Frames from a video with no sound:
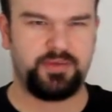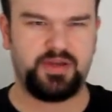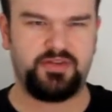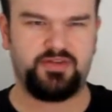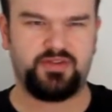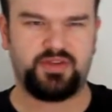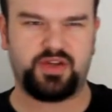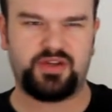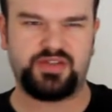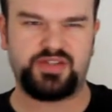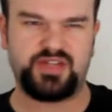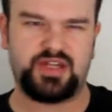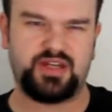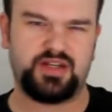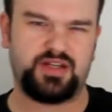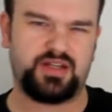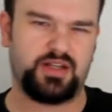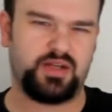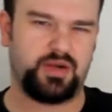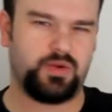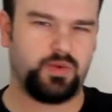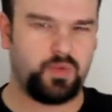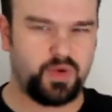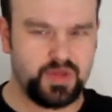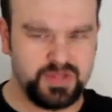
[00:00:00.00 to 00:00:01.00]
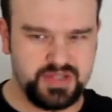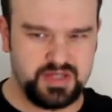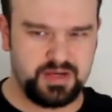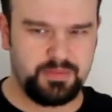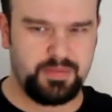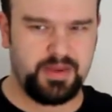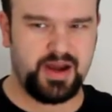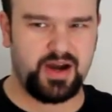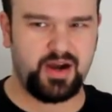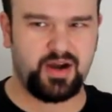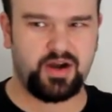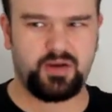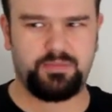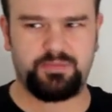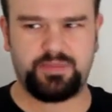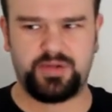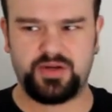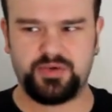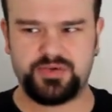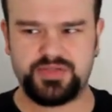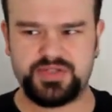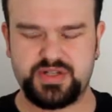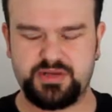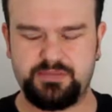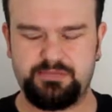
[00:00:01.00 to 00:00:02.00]
even though technically it wasn't a power up, but
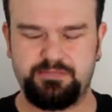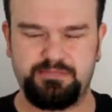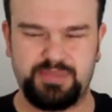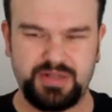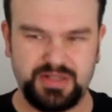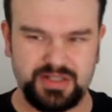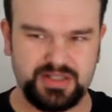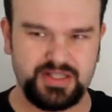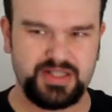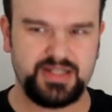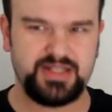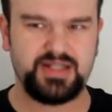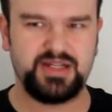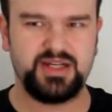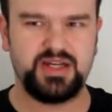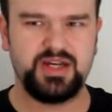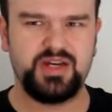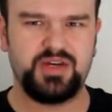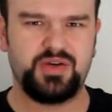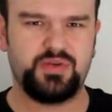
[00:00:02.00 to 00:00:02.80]
it was an ability,